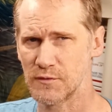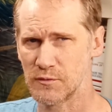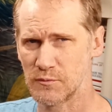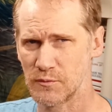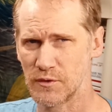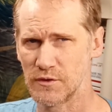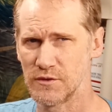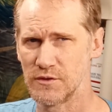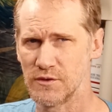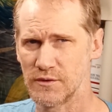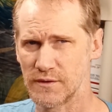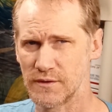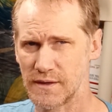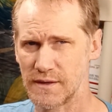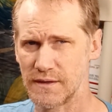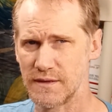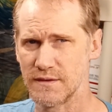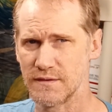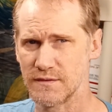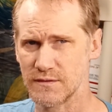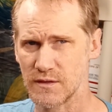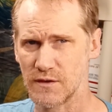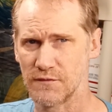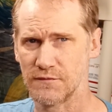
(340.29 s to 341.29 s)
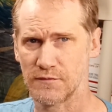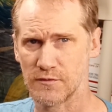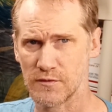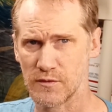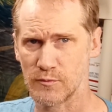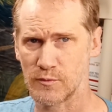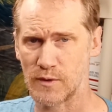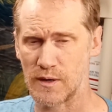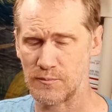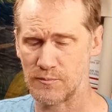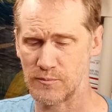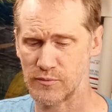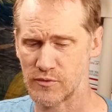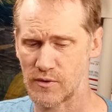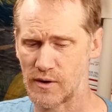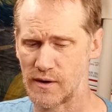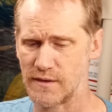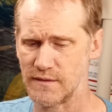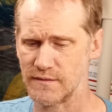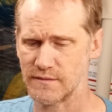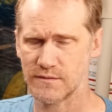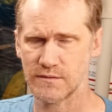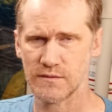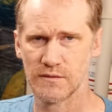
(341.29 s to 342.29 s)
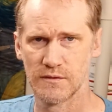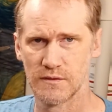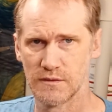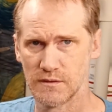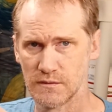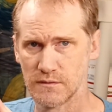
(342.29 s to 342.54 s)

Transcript: to where you're getting stuff for the right price,